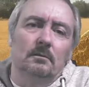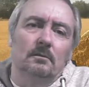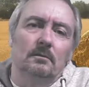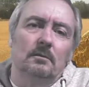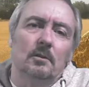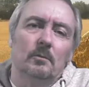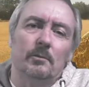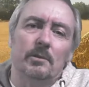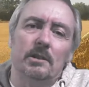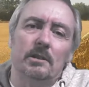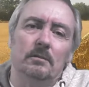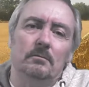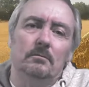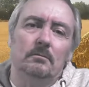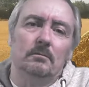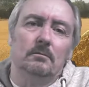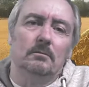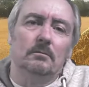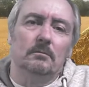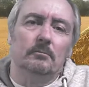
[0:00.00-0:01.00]
would be
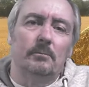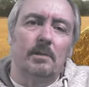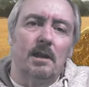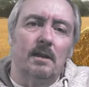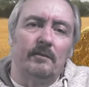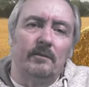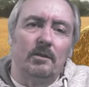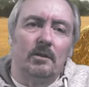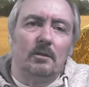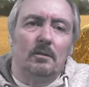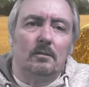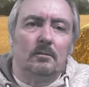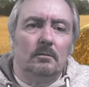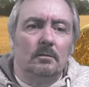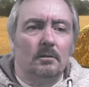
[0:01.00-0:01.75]
better for you?